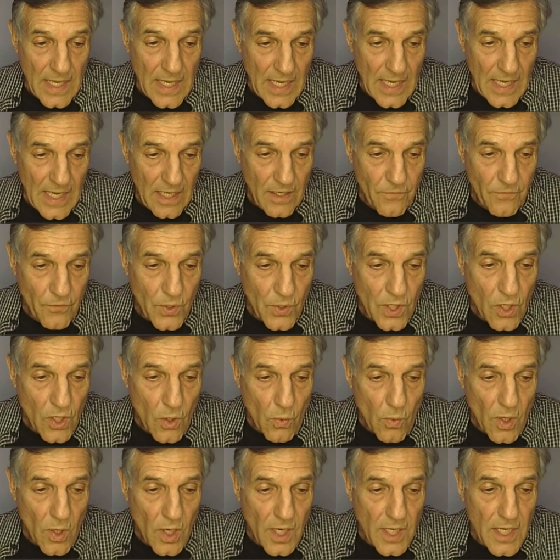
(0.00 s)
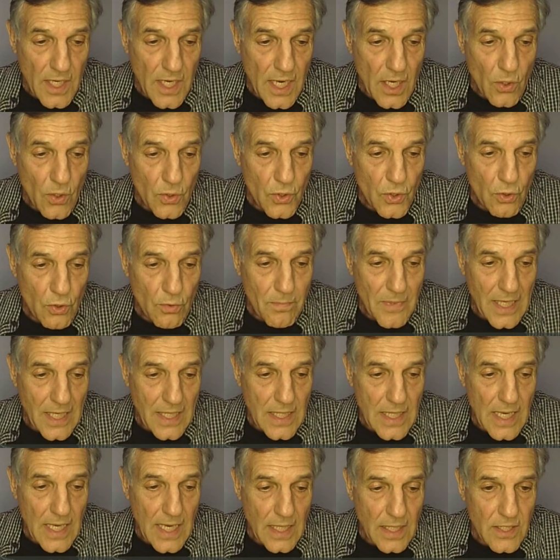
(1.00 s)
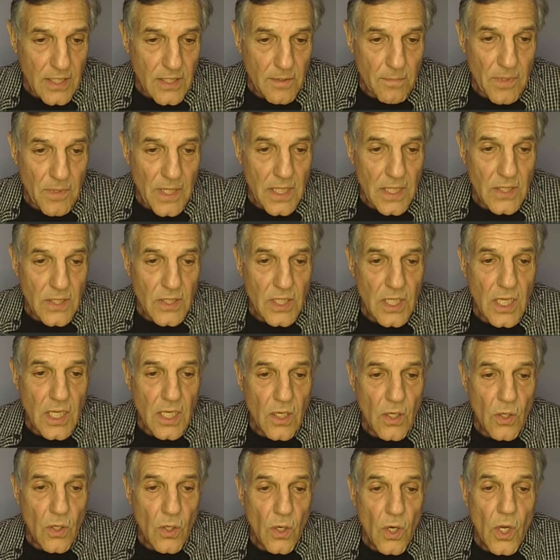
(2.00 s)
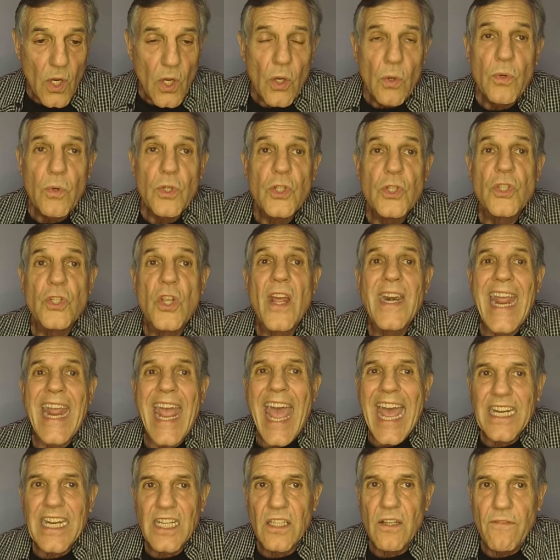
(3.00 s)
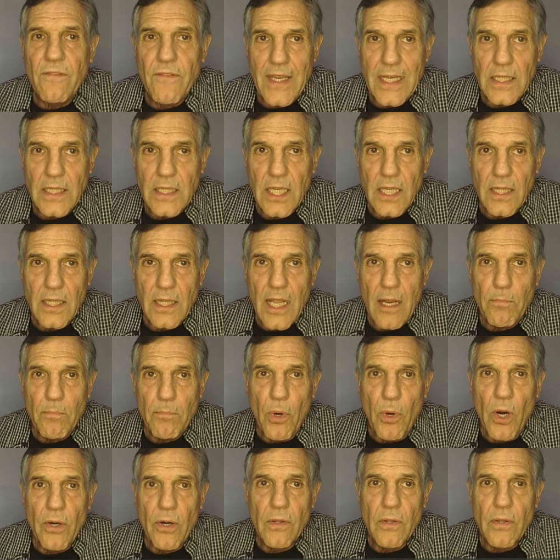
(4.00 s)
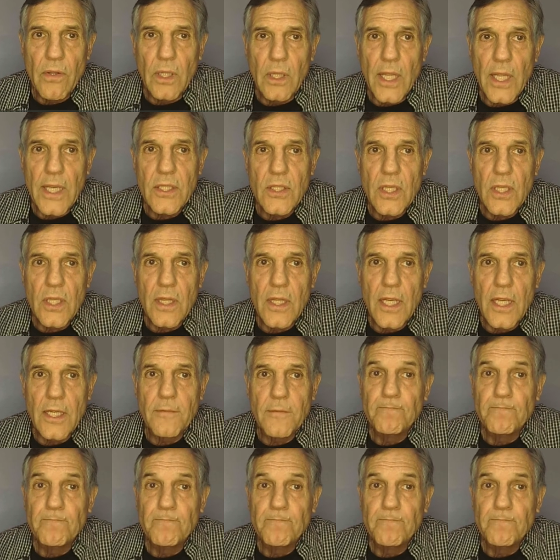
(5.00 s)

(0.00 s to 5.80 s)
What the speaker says: And if we go on now to my next piece here, which is on activate, that part of the lesson that